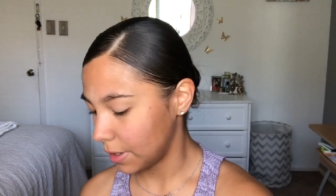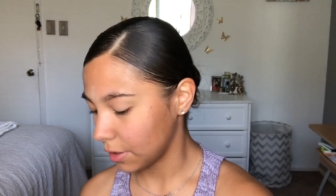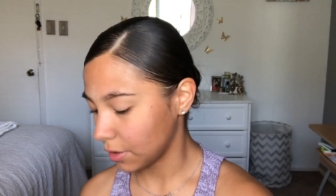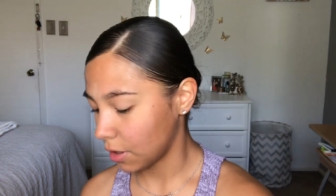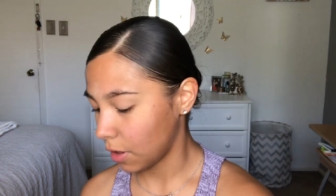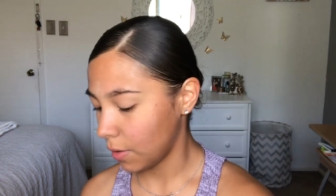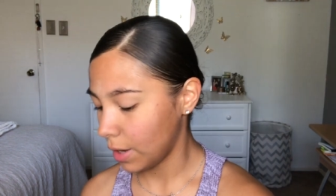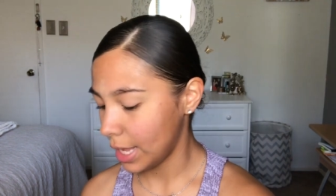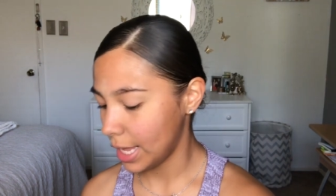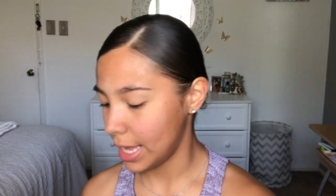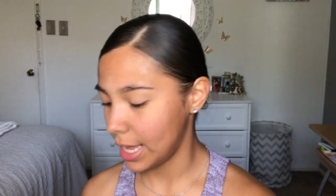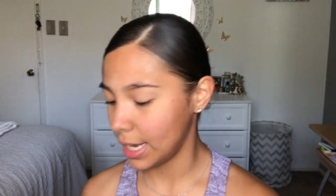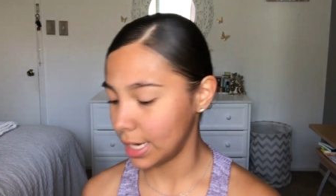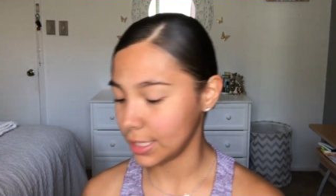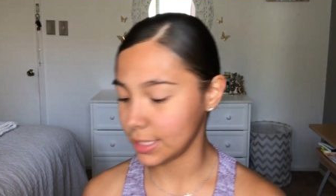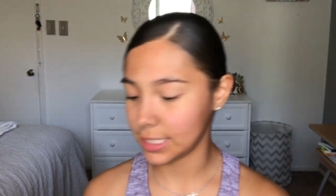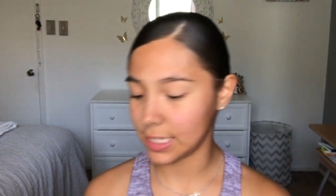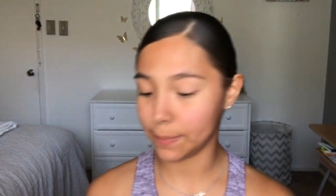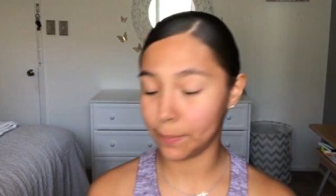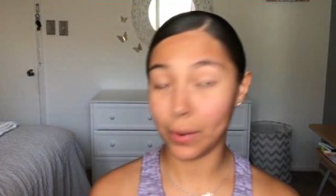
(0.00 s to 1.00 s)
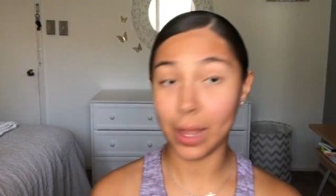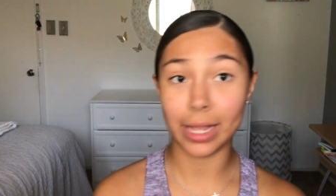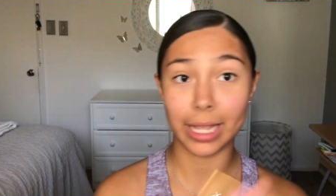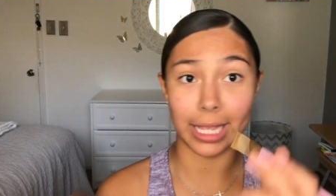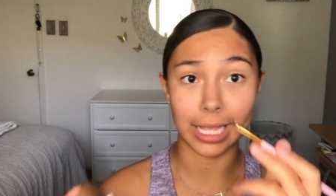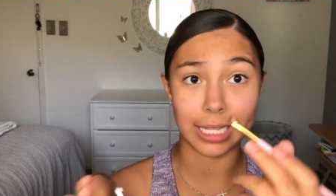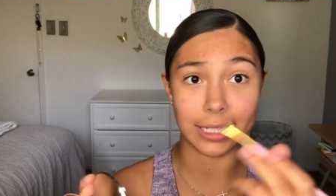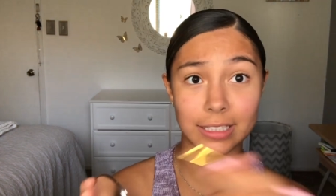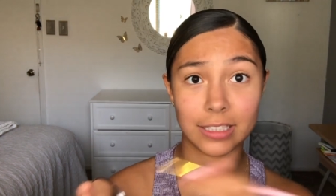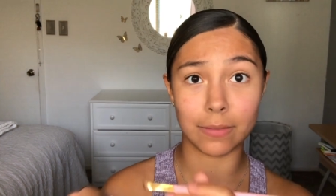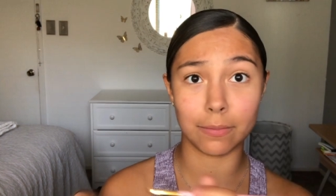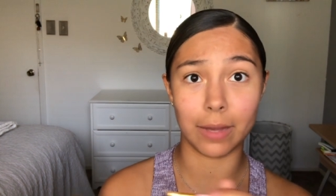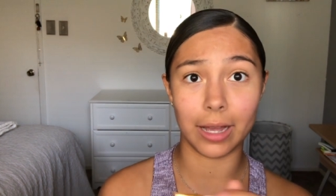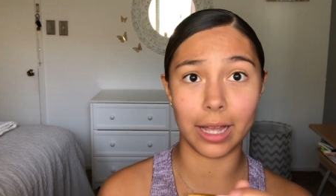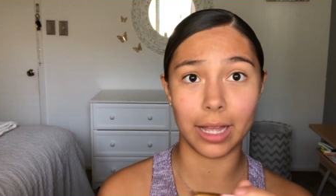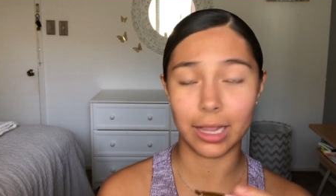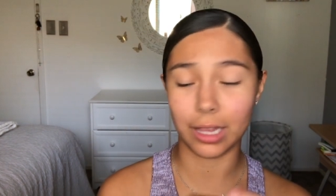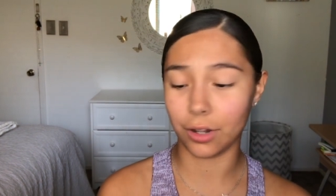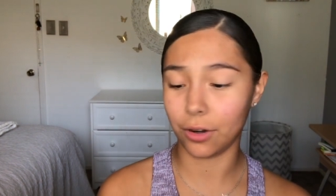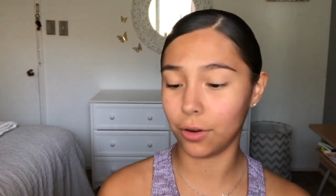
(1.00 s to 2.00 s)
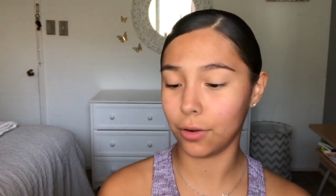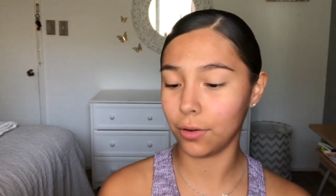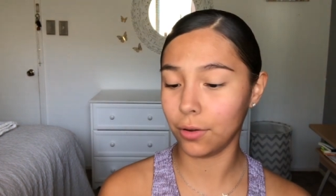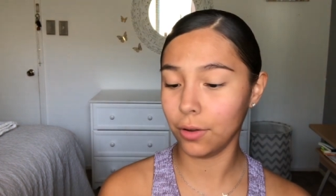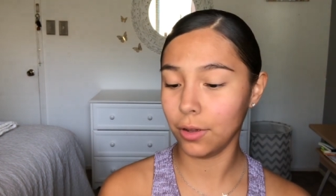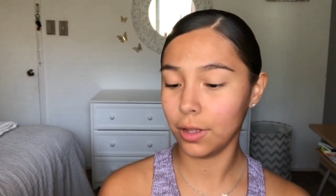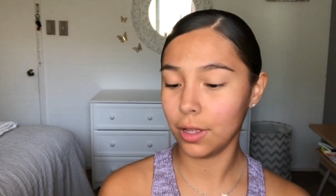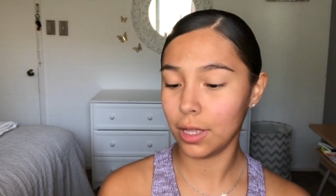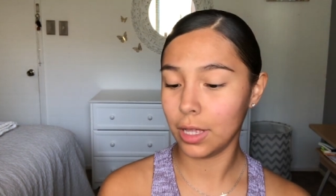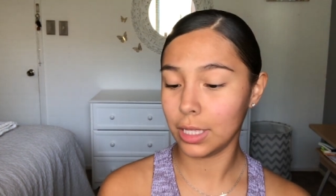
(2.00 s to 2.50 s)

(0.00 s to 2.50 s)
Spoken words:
gonna go ahead and dip back into my little